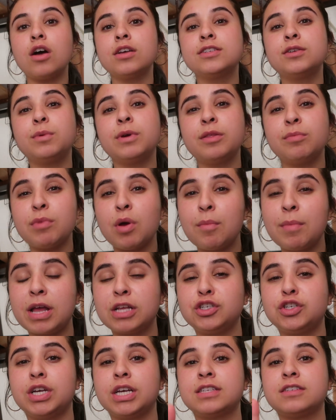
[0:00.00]
Also with
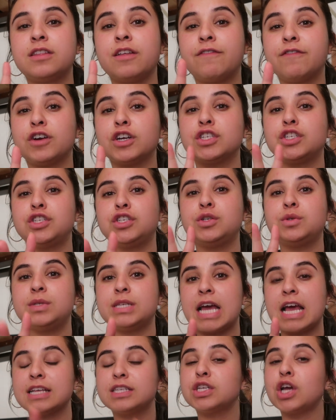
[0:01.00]
Mometrics, the first 2
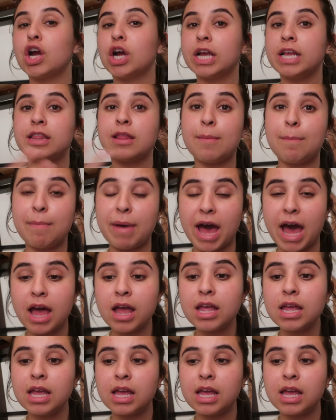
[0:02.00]
tests are in the back,